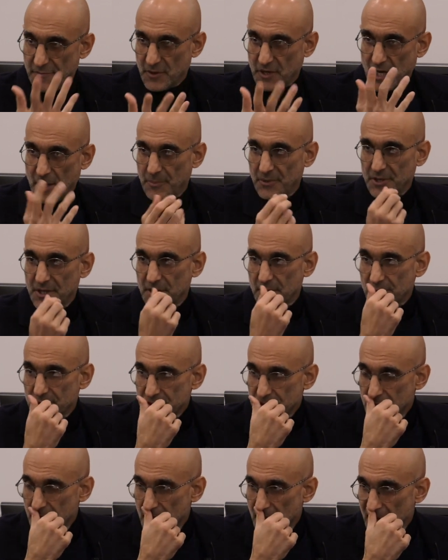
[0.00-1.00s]
for a couple of
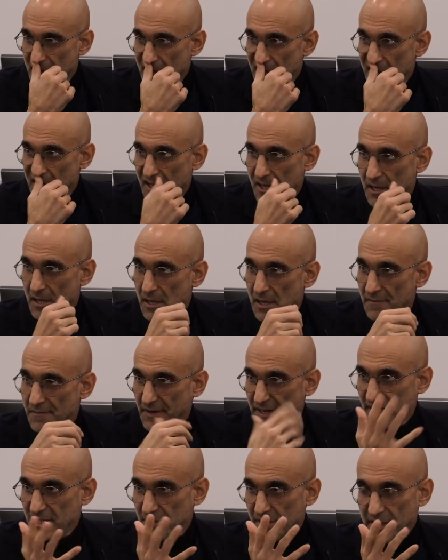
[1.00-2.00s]
years. If
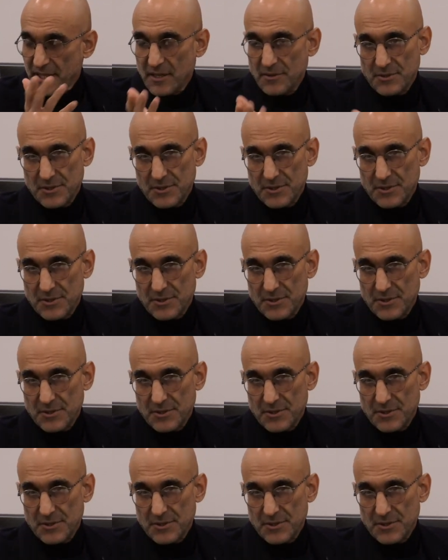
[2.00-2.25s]
I didn't like it,